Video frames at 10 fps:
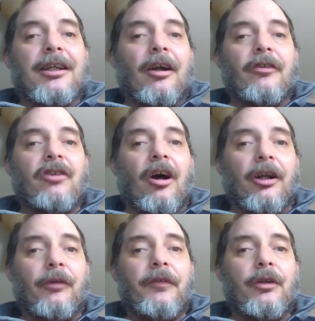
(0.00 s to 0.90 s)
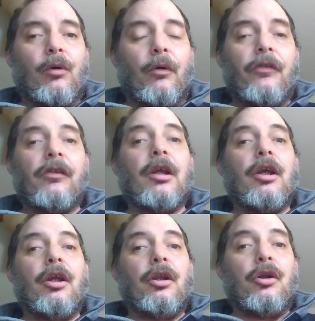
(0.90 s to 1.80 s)
cartography course?
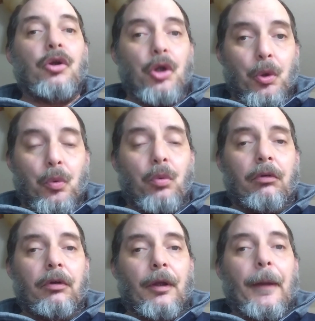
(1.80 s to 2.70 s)
No,